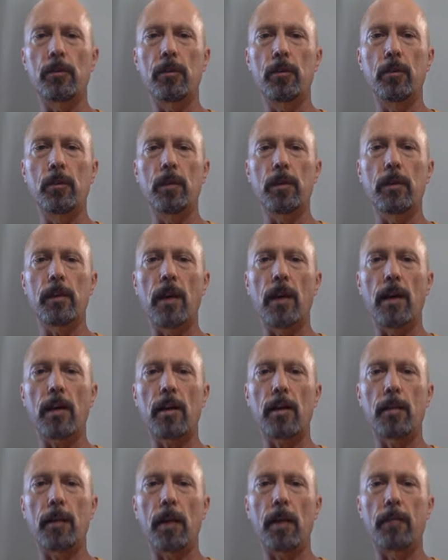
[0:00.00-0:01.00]
who will not
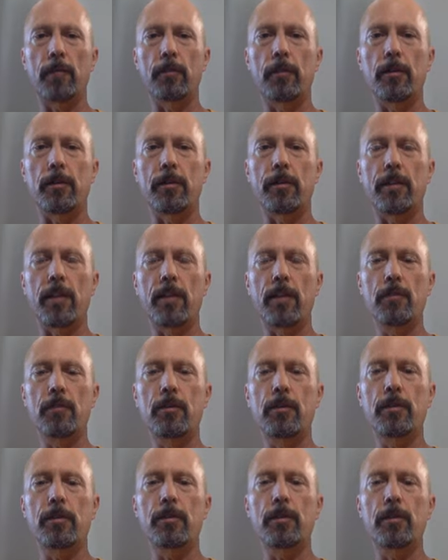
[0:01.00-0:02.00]
come out for a
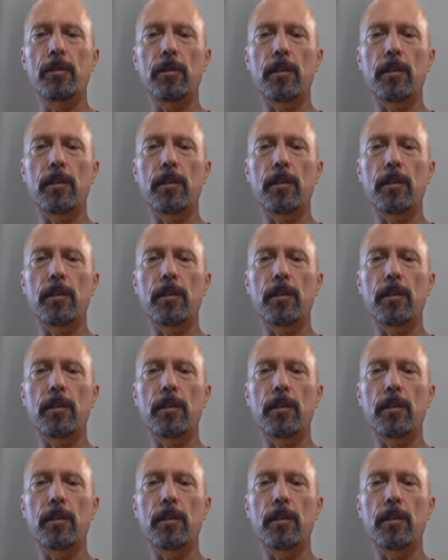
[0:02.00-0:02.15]
centrist